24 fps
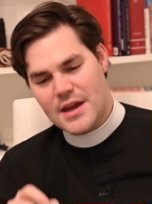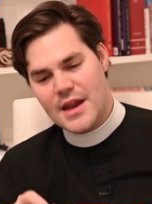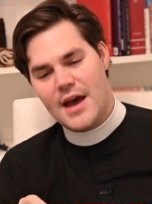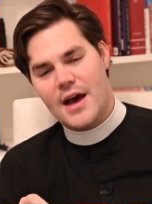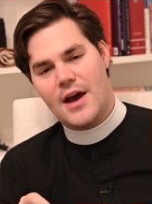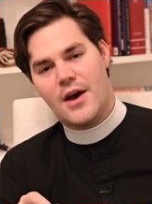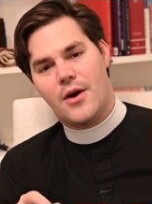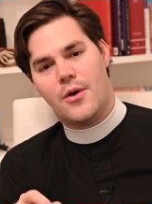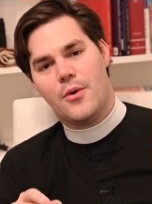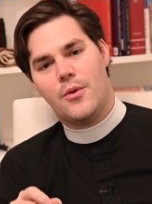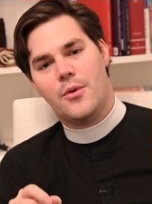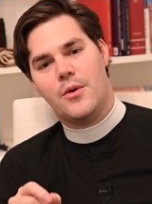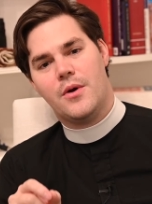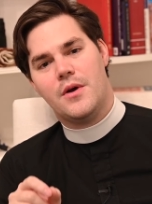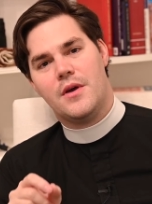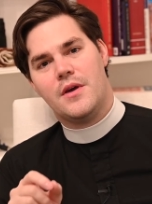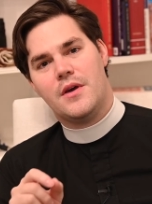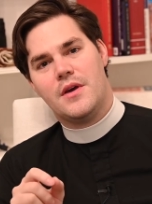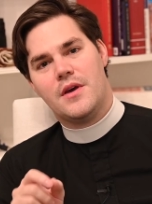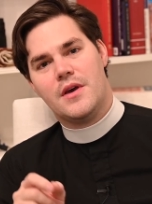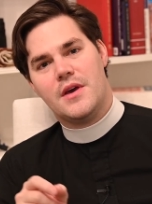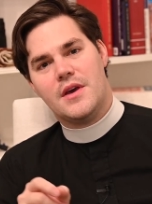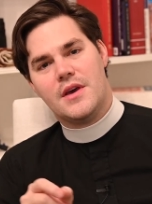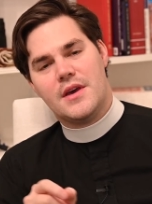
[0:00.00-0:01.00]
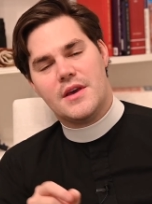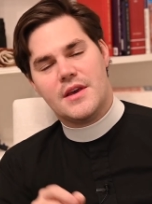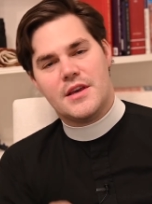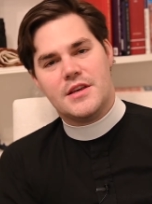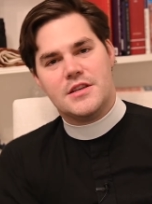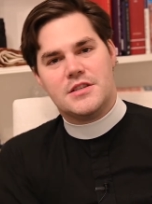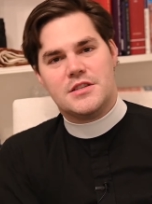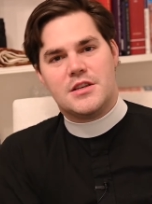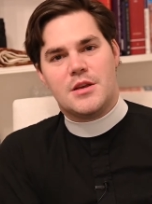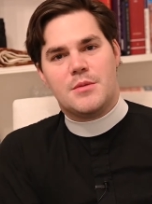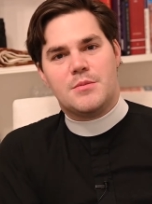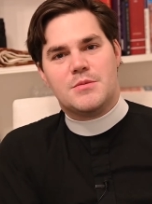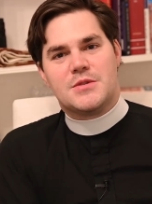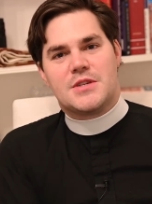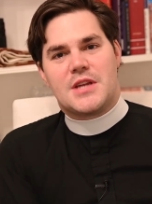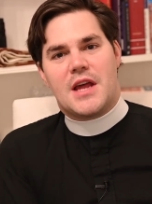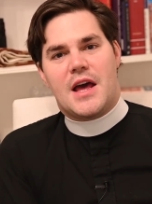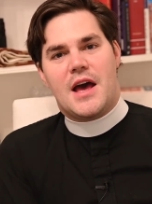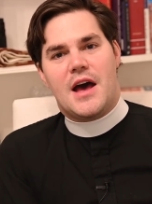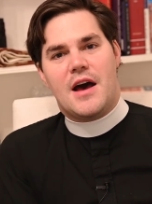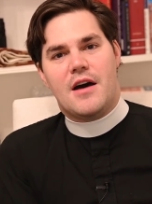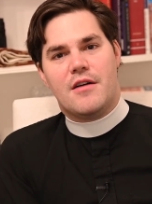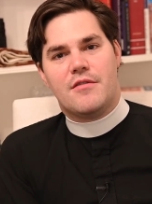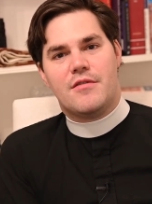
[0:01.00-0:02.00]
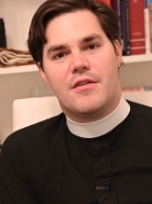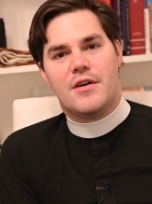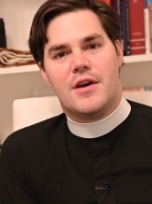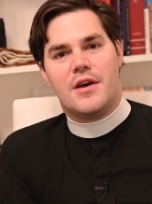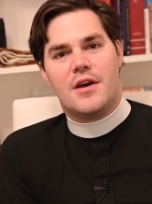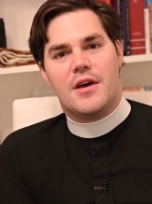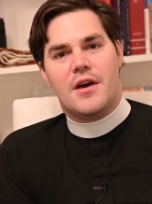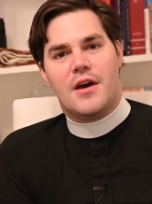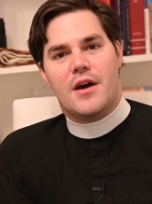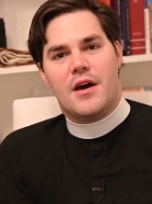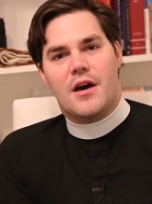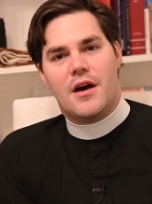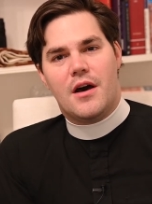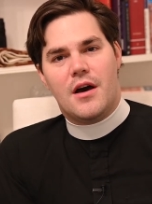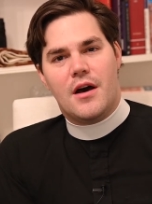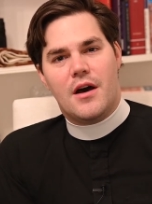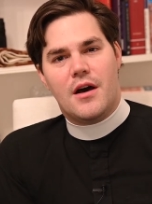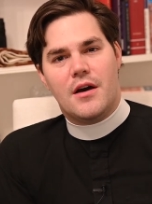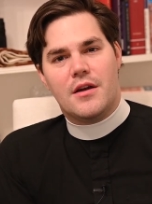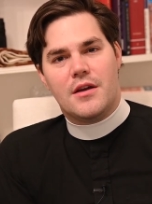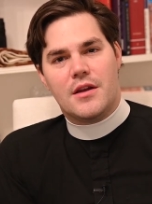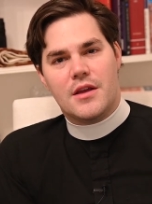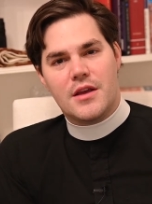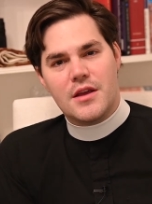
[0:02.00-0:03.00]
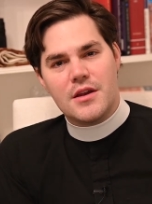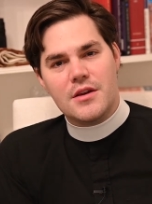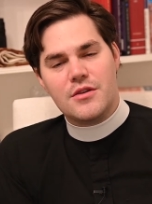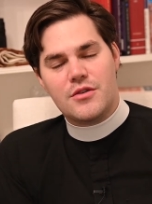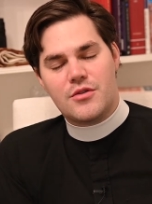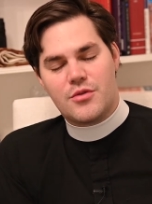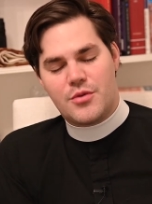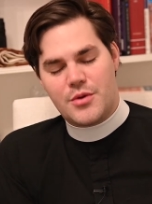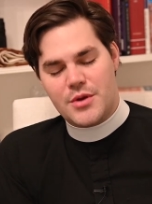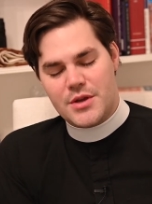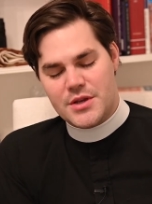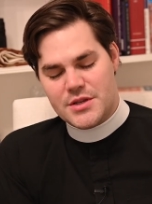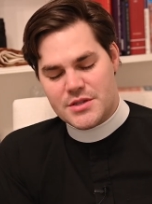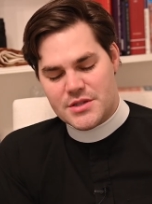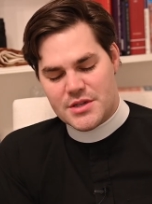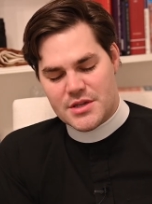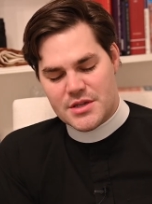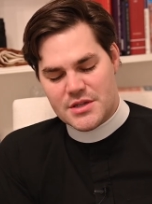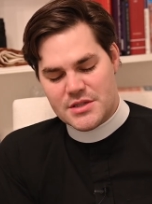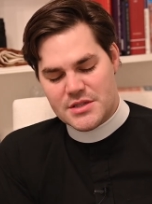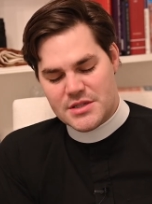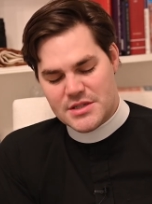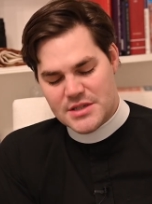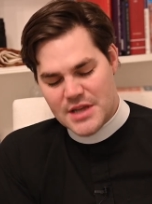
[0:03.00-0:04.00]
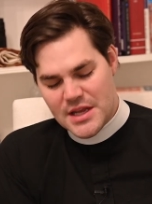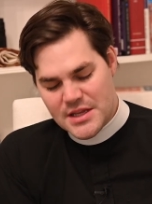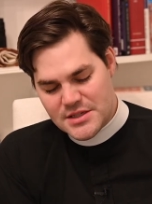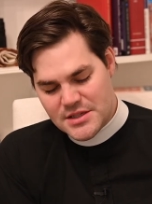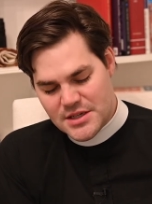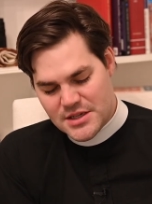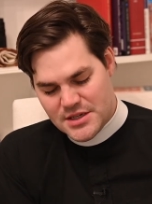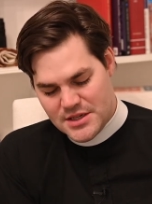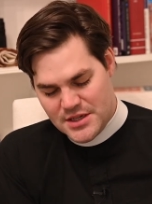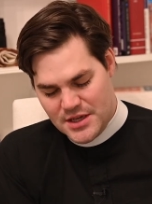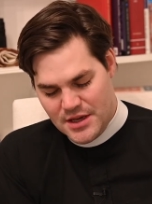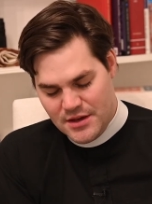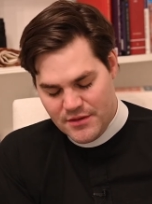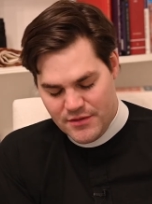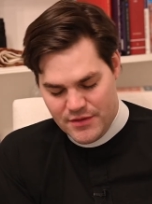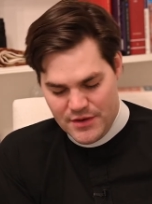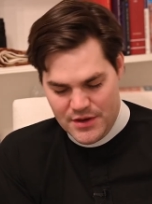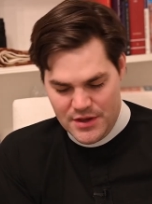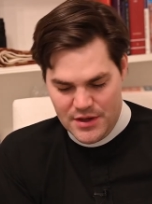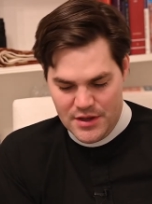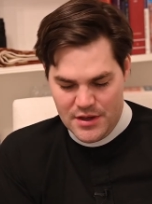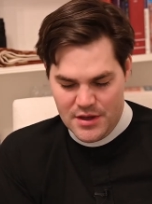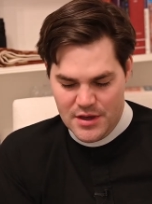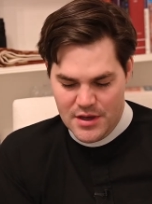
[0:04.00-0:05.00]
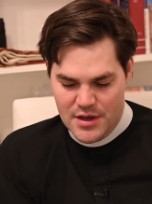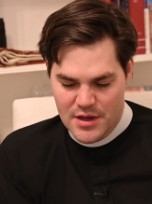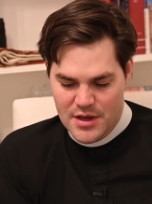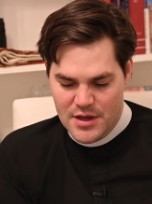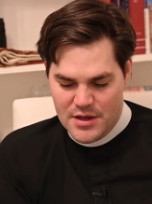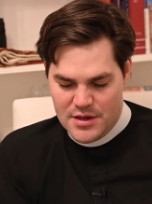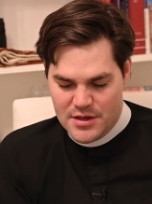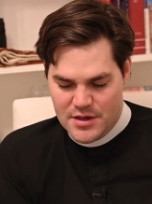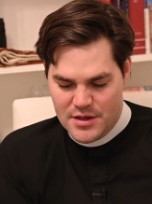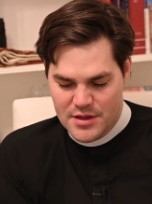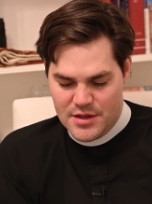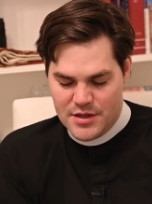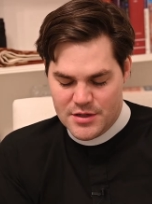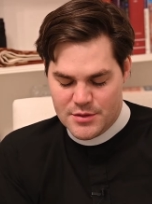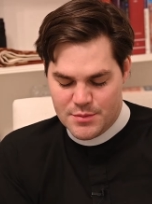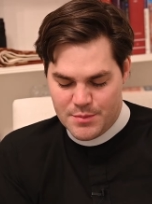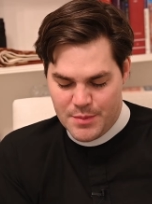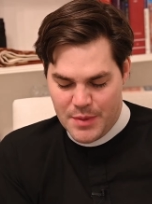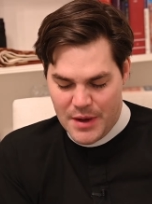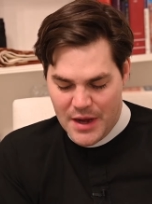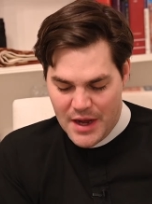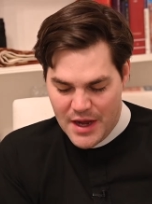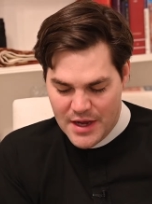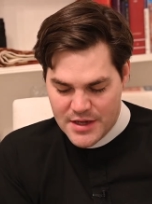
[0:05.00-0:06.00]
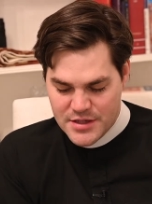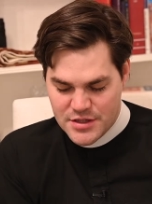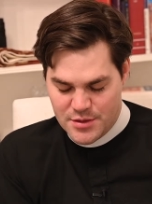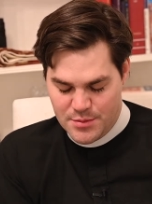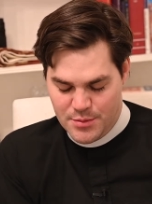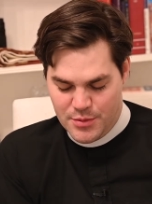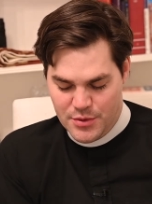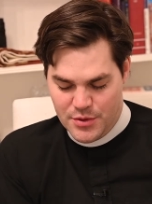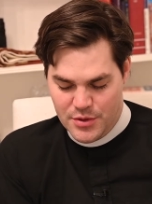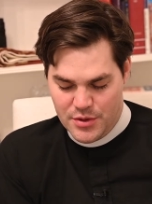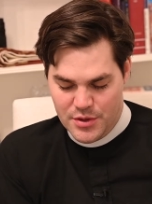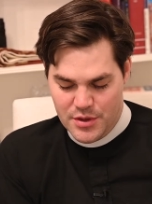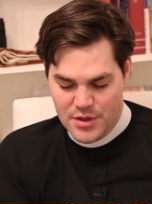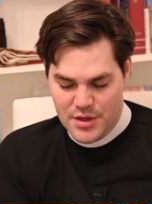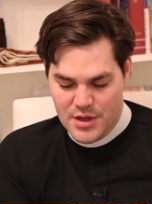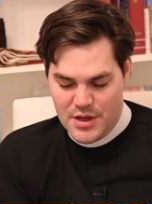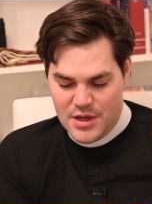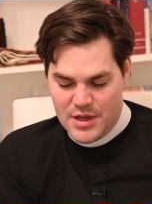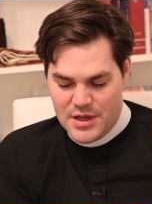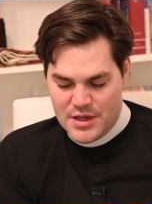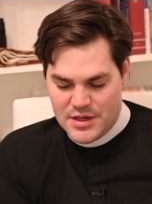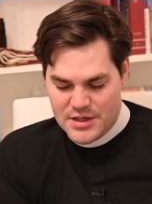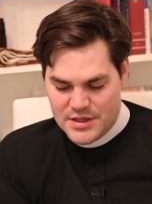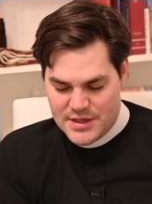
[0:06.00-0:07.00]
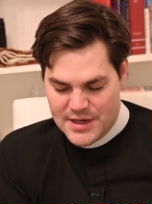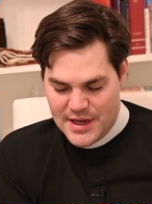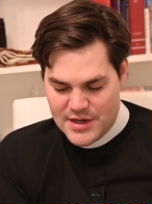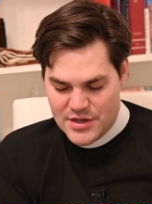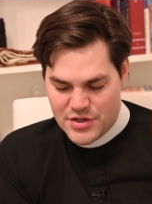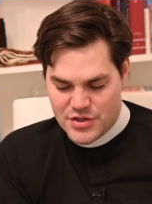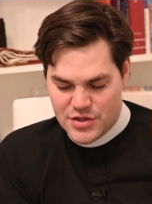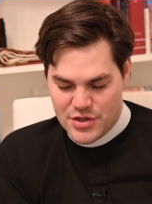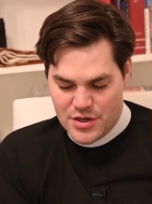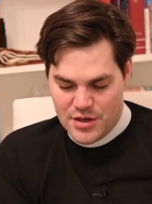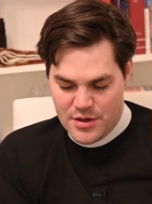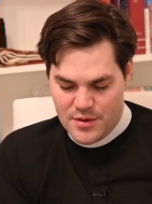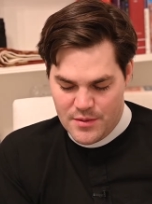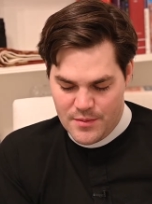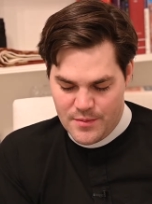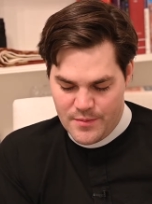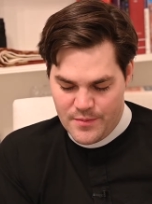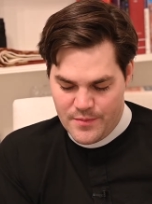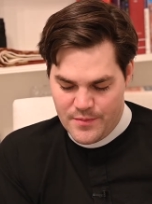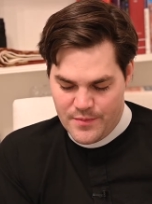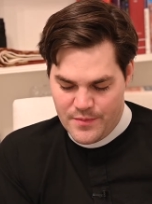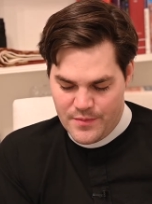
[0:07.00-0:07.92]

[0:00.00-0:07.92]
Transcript: now he seems to have an increased sensitivity to this possible tension.